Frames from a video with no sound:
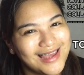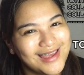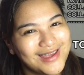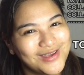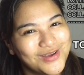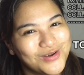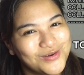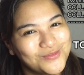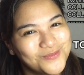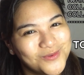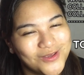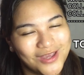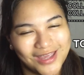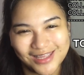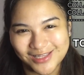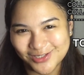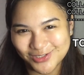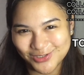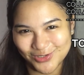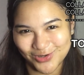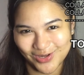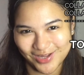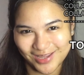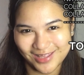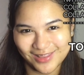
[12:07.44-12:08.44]
I hope you
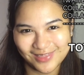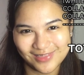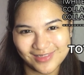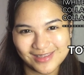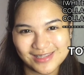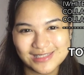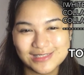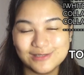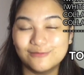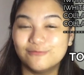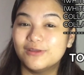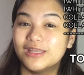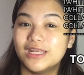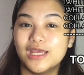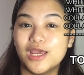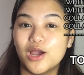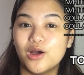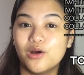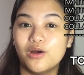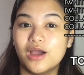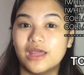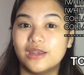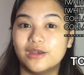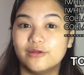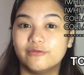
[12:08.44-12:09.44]
enjoyed this
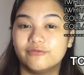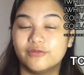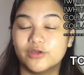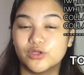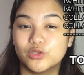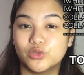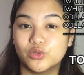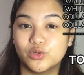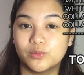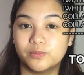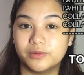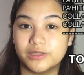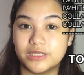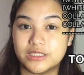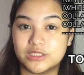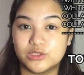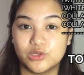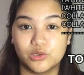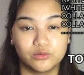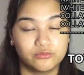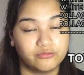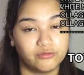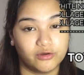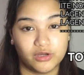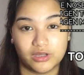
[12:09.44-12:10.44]
video. And if you do, please
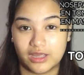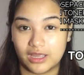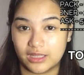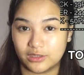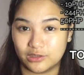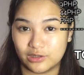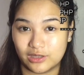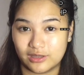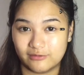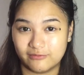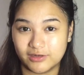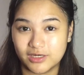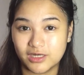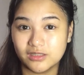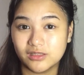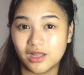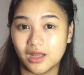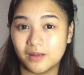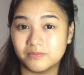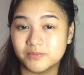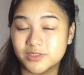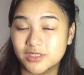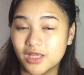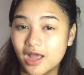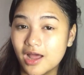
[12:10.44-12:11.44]
don't forget to give it a
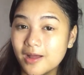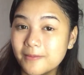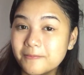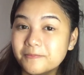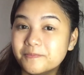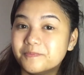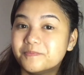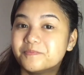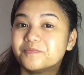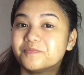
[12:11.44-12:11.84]
thumbs up.